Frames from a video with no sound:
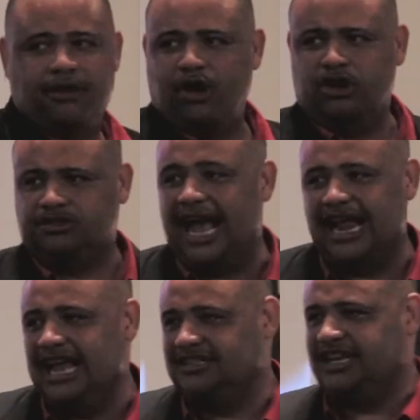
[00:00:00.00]
Anybody heard?
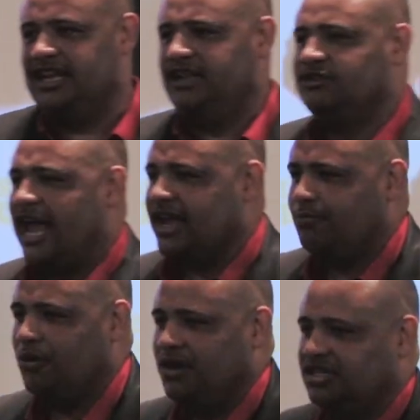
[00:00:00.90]
I just I get a
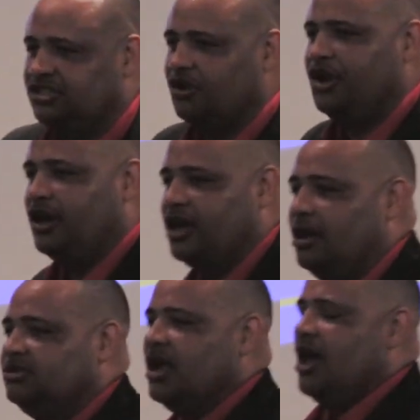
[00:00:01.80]
premonition. So here it
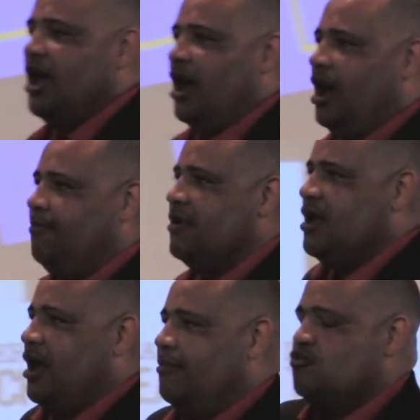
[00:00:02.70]
comes.
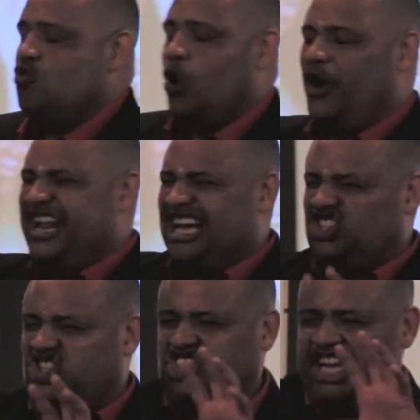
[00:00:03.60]
We're in a
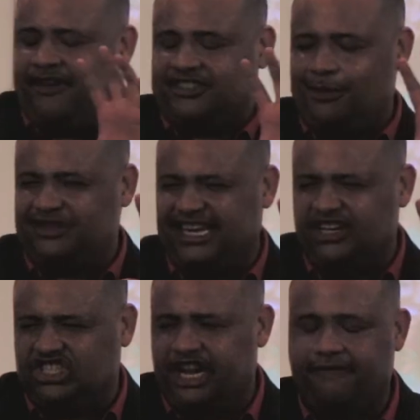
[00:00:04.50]
shift. Someone say
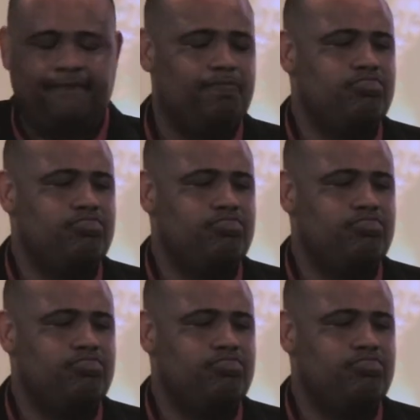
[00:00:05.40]
a shift.